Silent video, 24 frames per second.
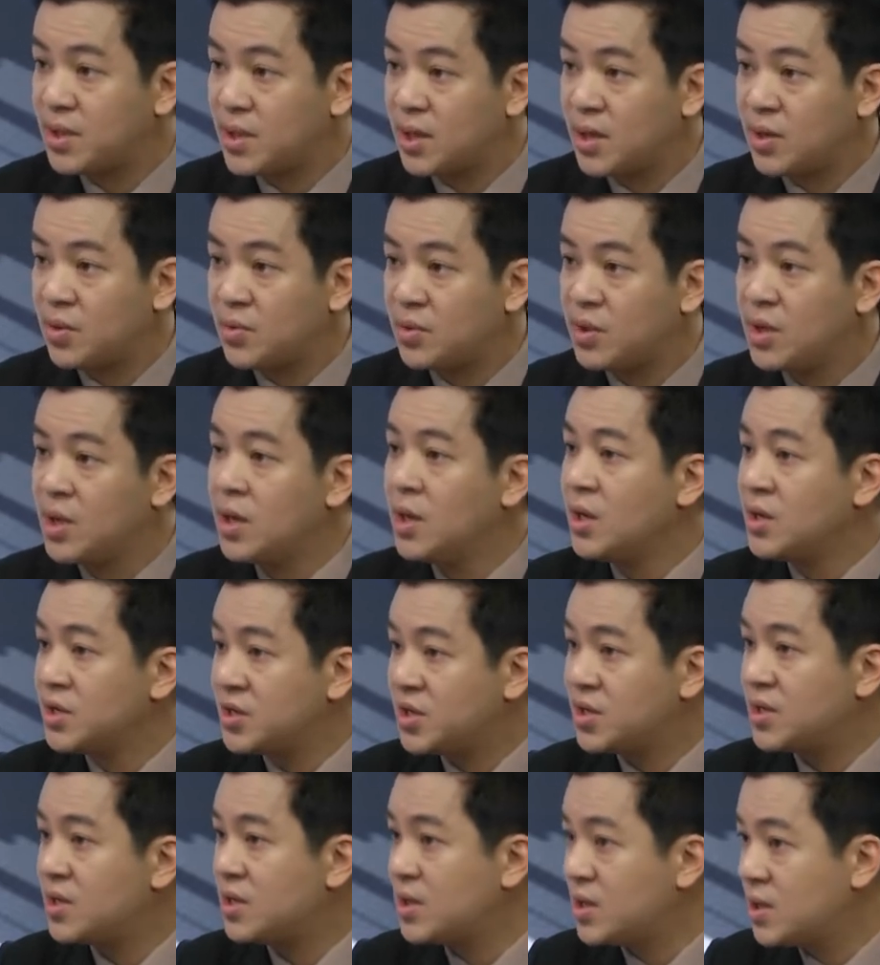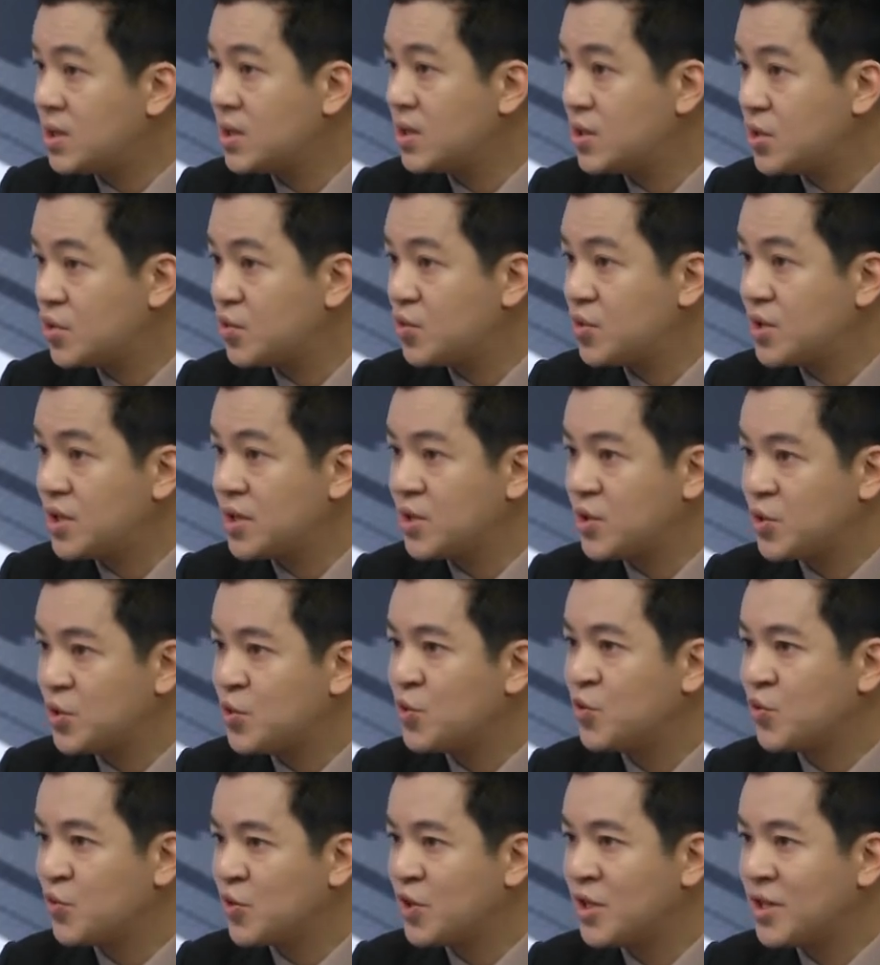Now, certain industries
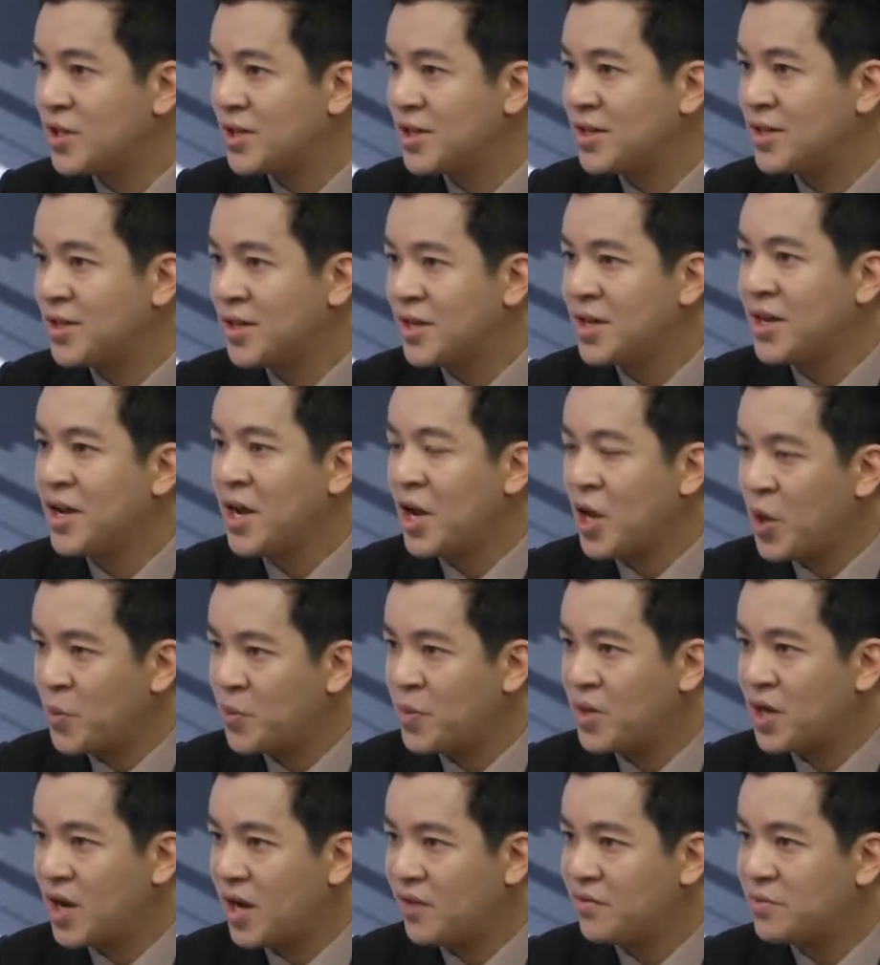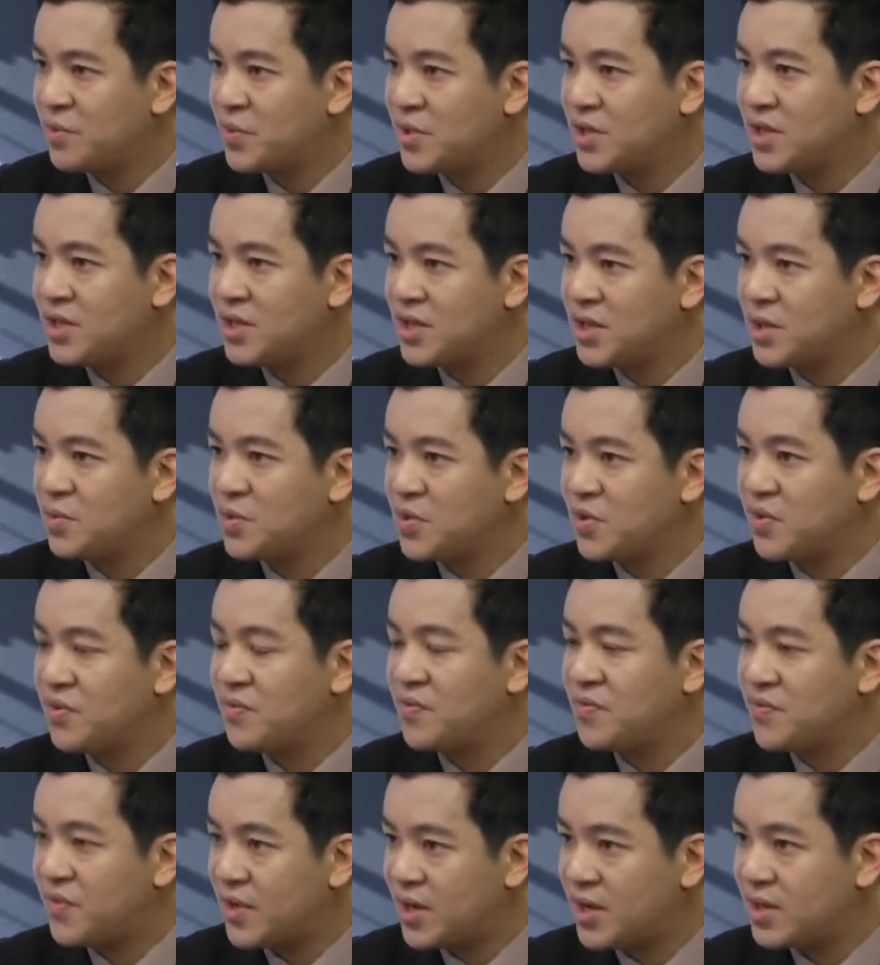do really help the government in terms
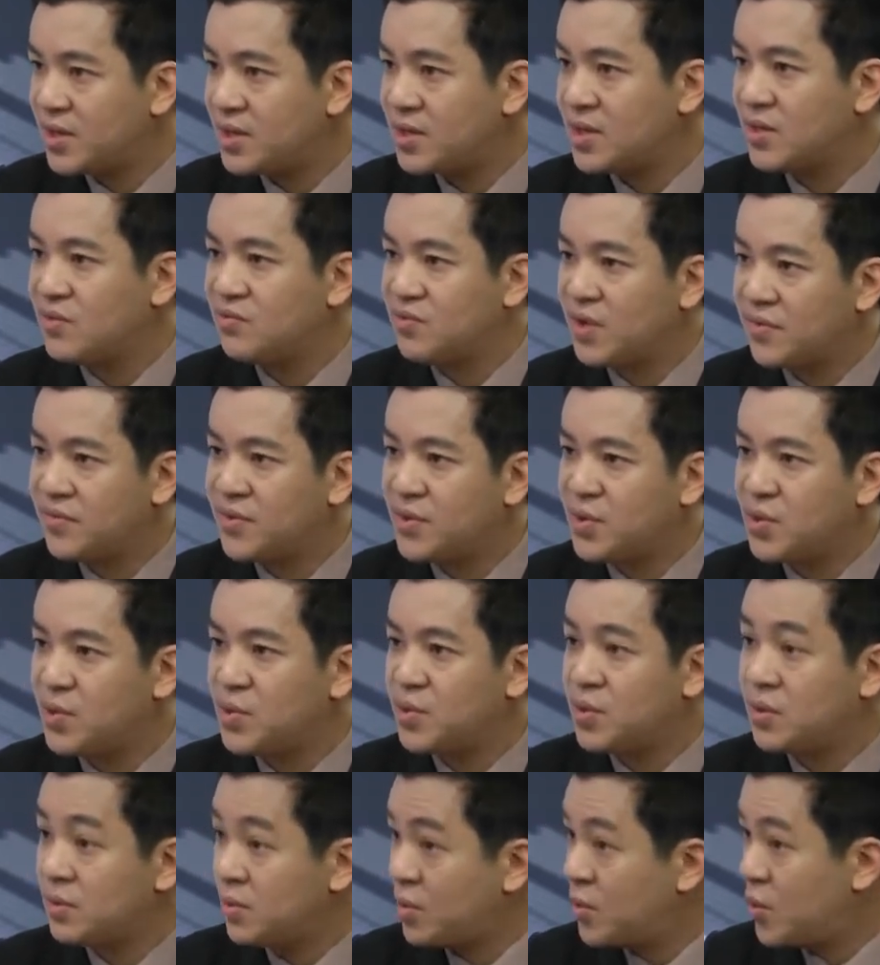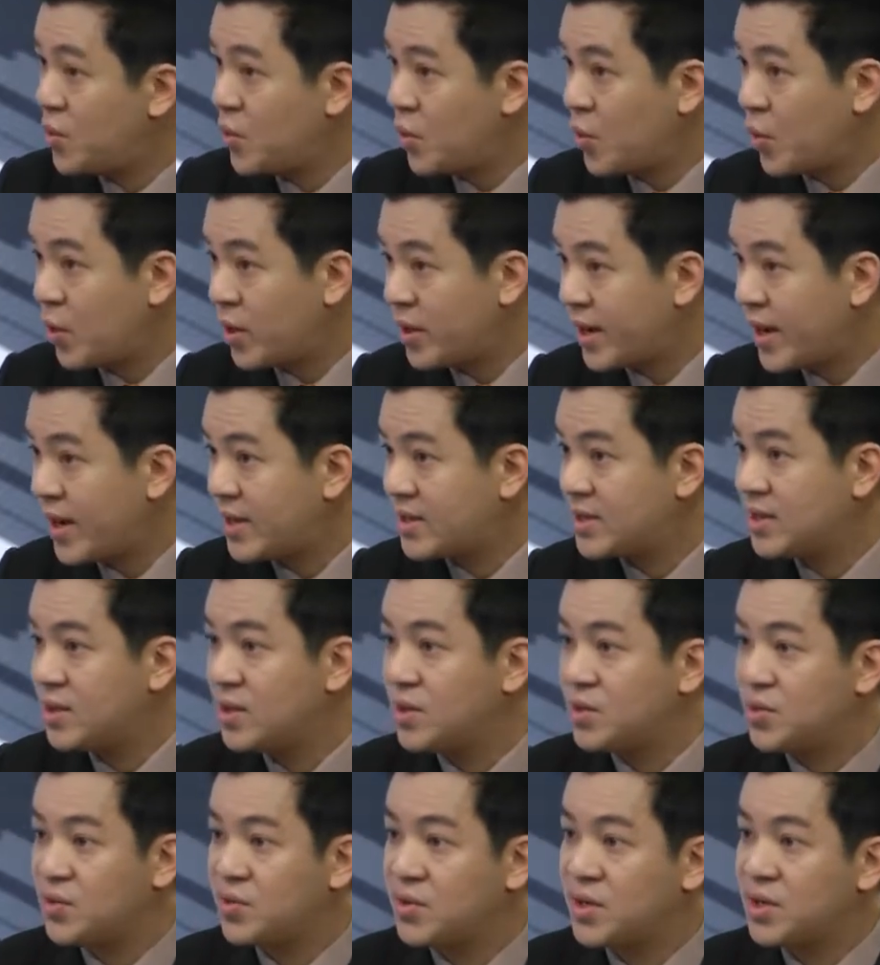of funds and revenue, oil and gas
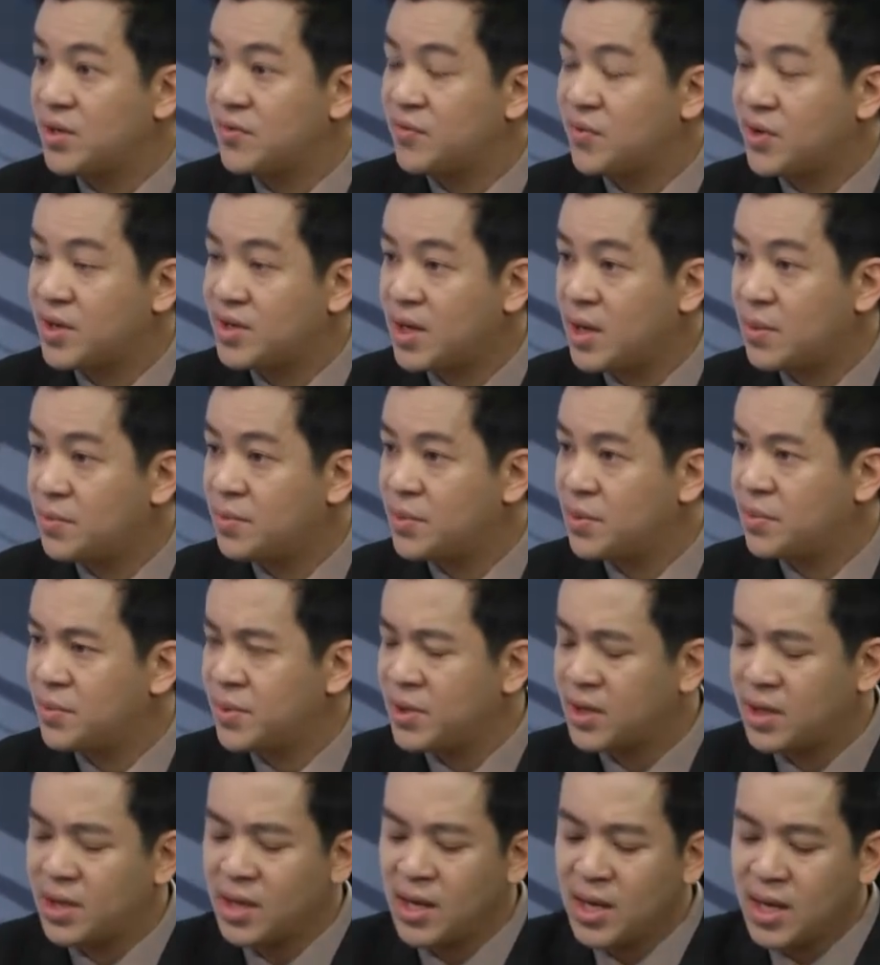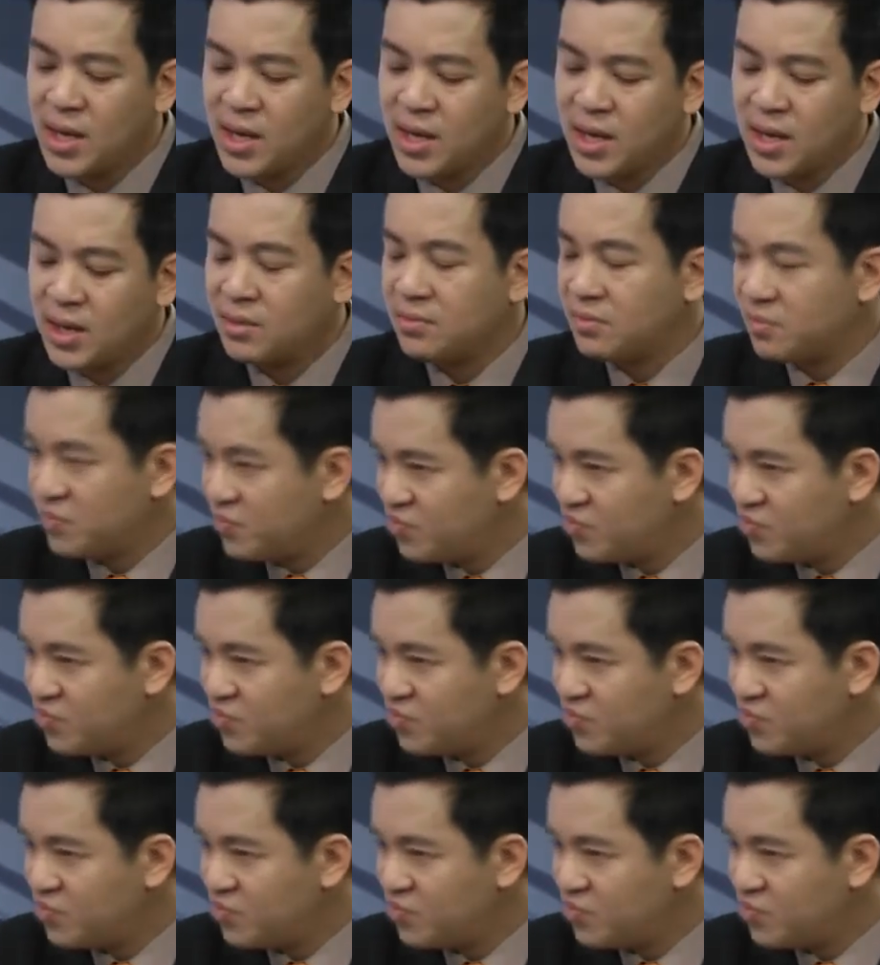industry, for example, but yeah.